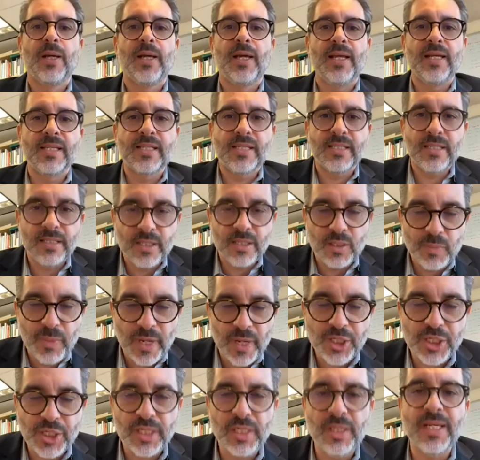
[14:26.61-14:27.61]

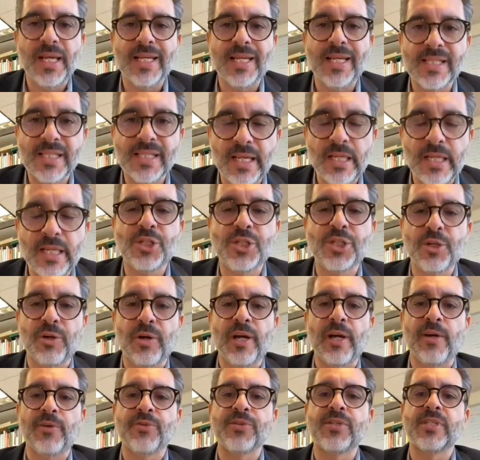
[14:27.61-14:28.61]
especially essential
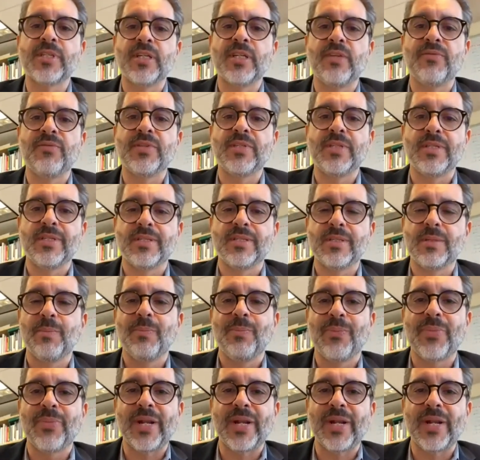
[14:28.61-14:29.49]
health services